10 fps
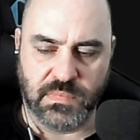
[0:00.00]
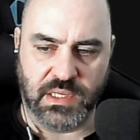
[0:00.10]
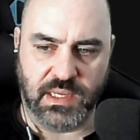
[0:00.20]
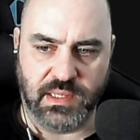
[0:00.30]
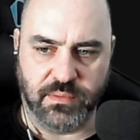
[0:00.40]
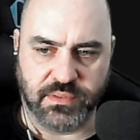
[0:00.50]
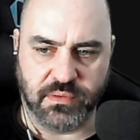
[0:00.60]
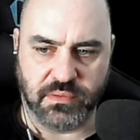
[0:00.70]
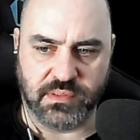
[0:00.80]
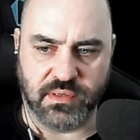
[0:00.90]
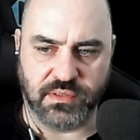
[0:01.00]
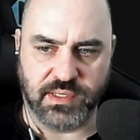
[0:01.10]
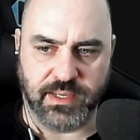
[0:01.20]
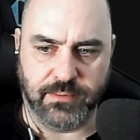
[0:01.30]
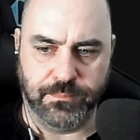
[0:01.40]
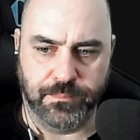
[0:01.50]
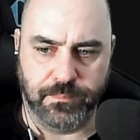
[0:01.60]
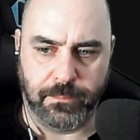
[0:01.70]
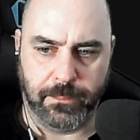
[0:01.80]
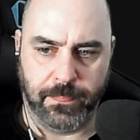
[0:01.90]
And then we'll sort the search again.
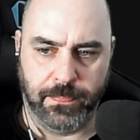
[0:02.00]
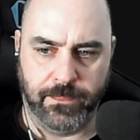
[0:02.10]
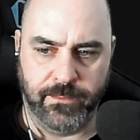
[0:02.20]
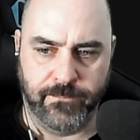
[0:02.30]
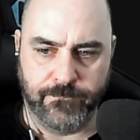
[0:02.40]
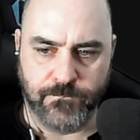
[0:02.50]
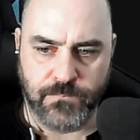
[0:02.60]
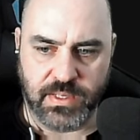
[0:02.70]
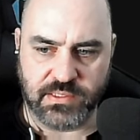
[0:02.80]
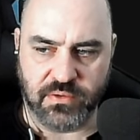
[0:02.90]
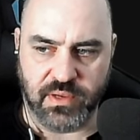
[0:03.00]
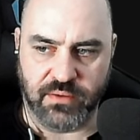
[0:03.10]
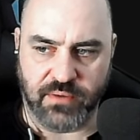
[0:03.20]
So again,